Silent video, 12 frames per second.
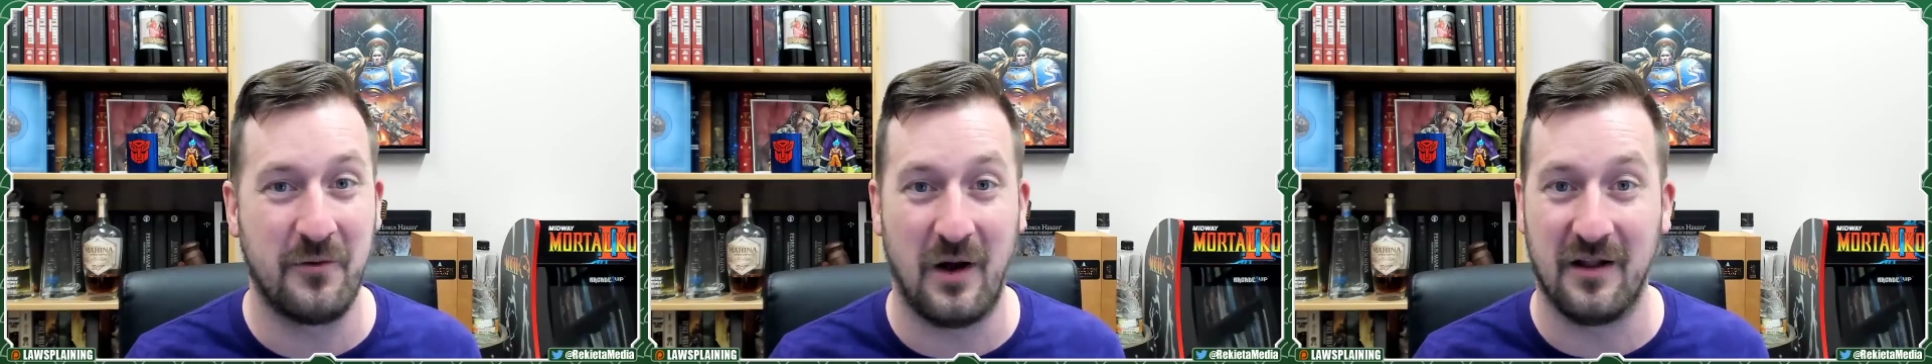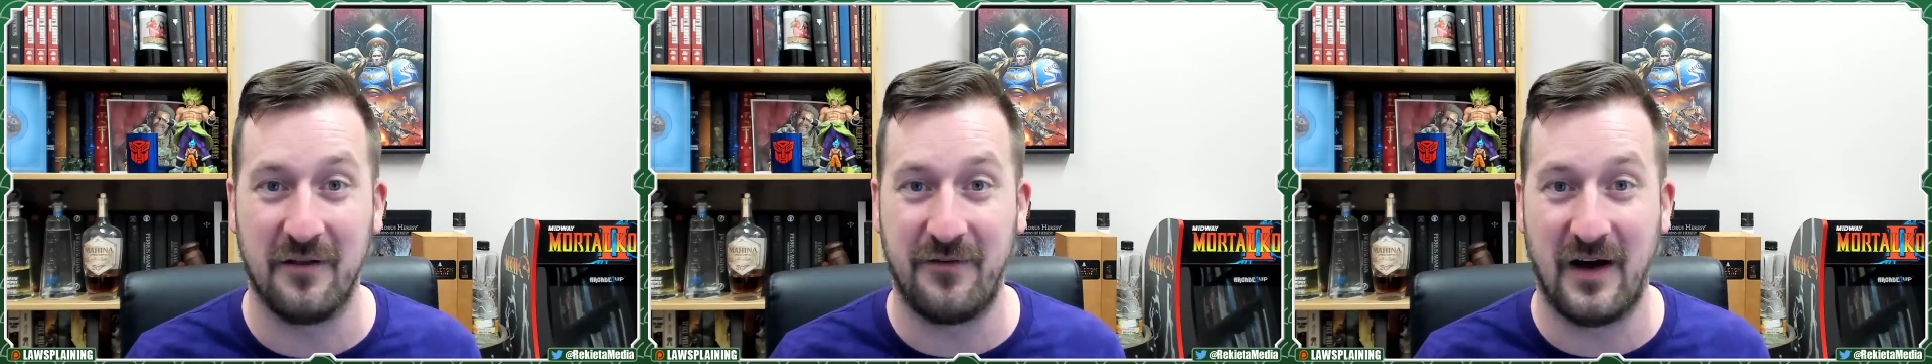
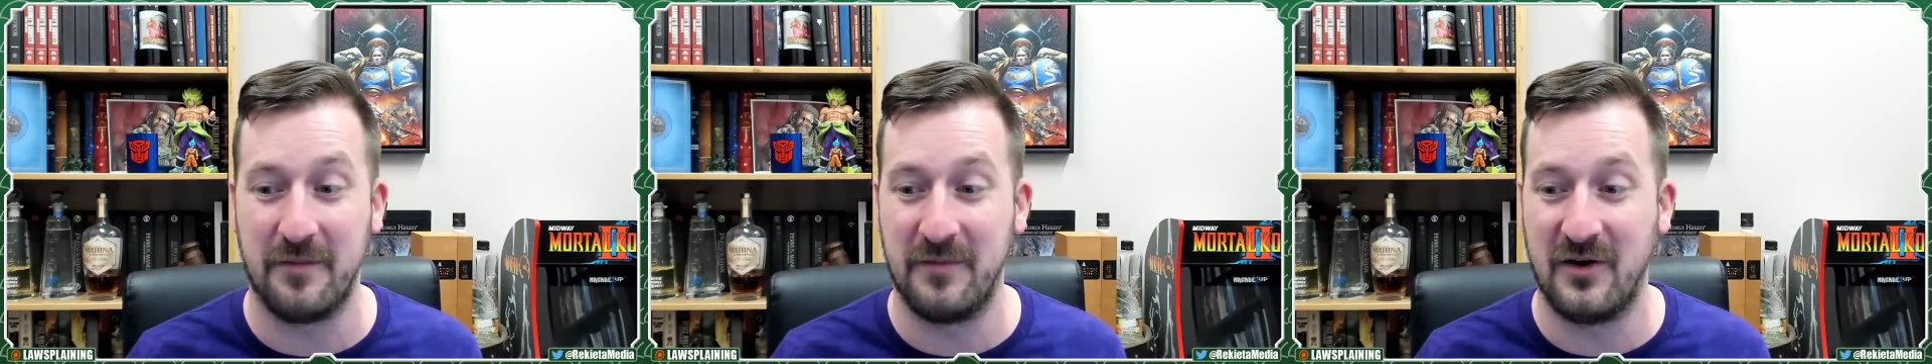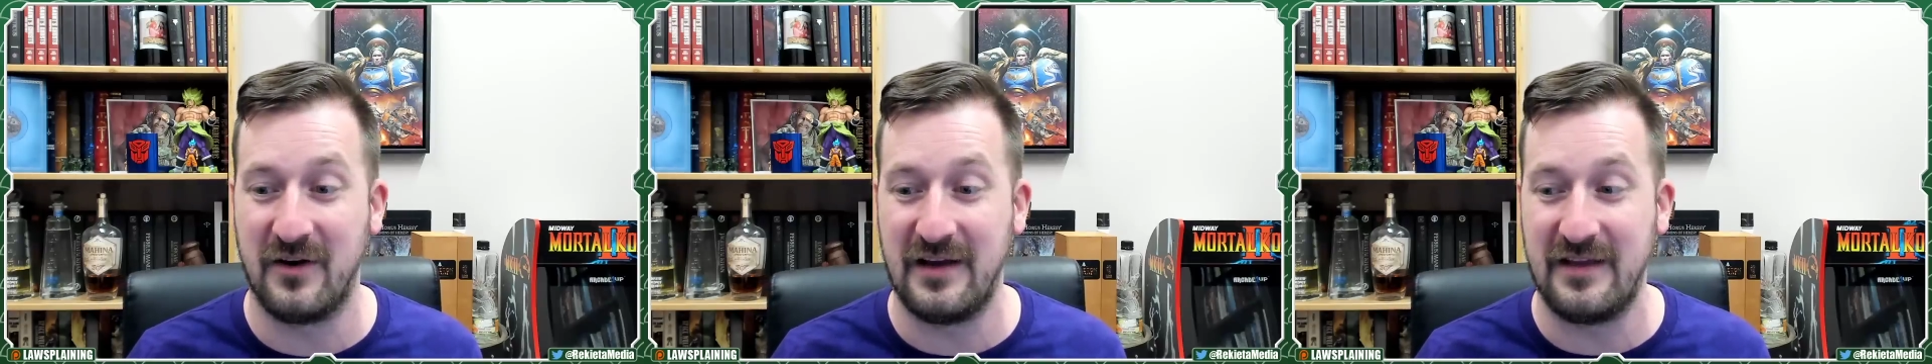qualified
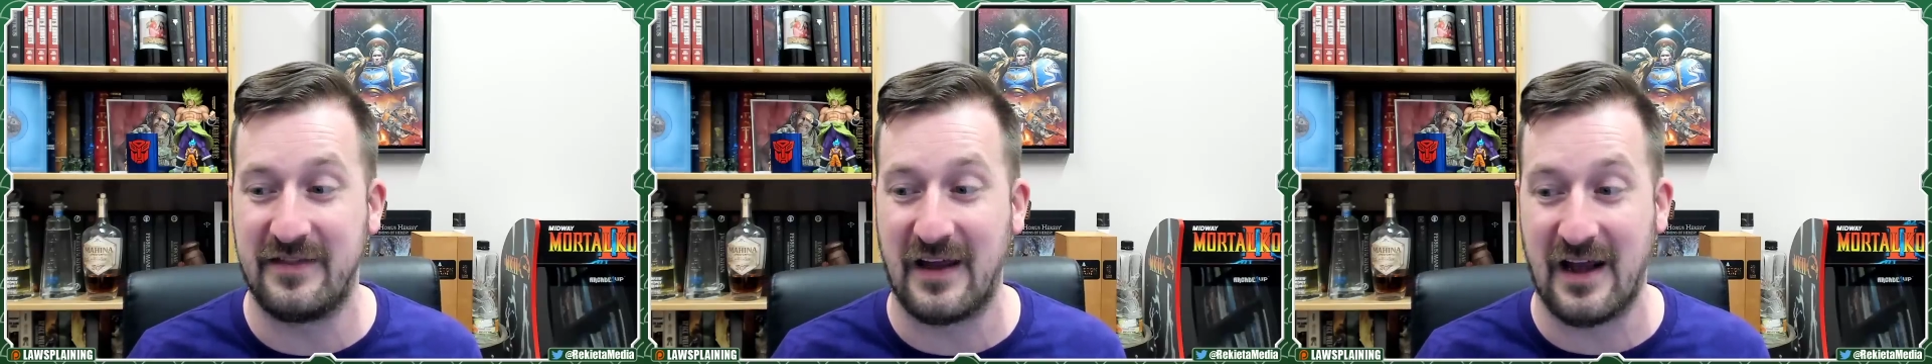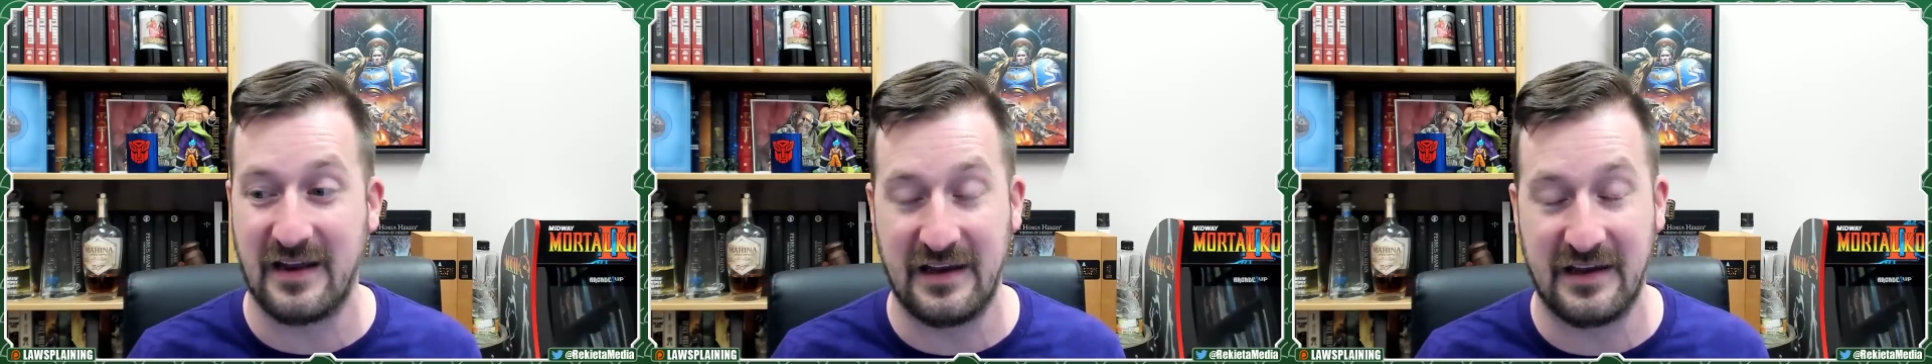immunity
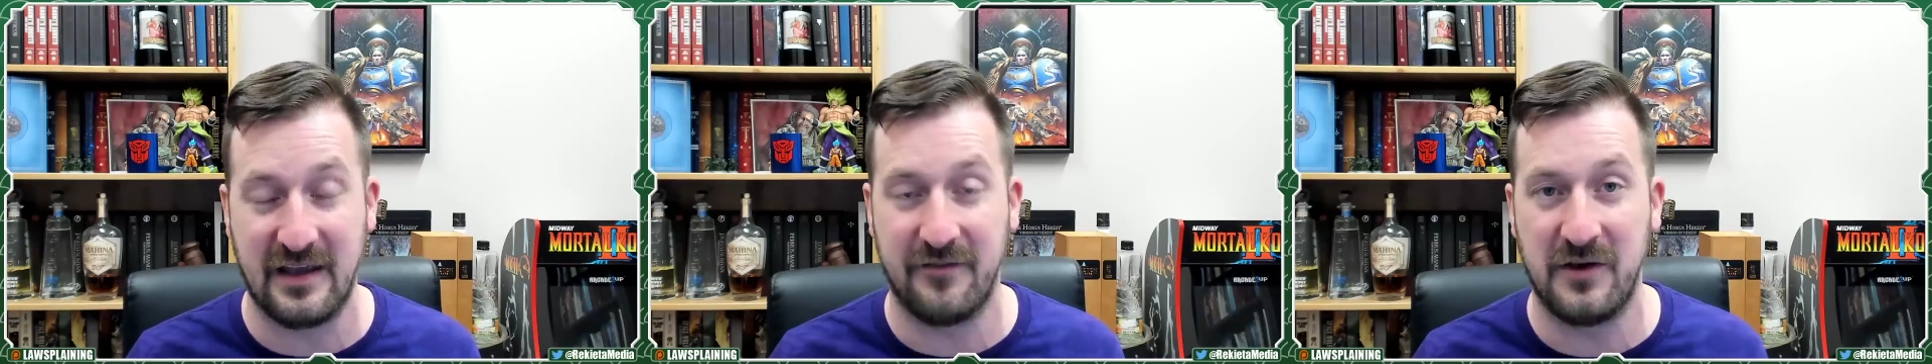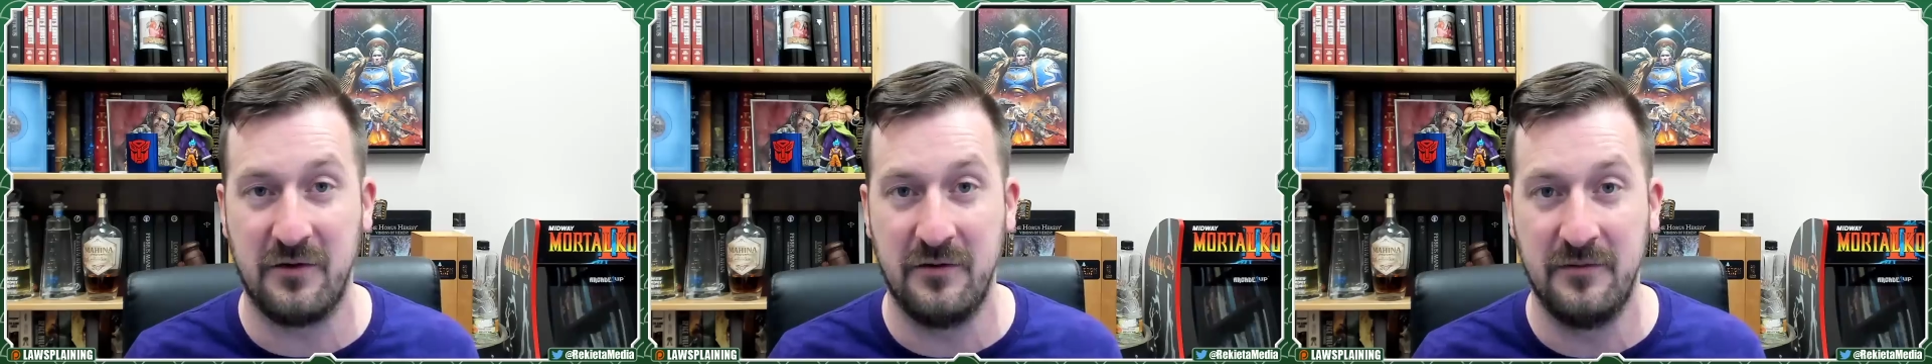that I can
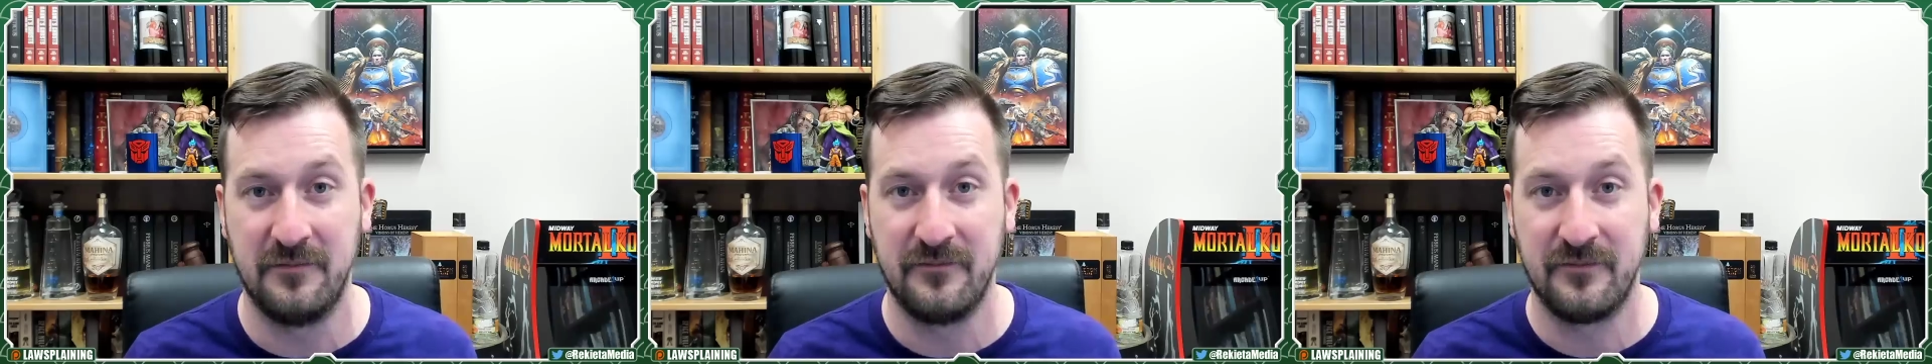give you.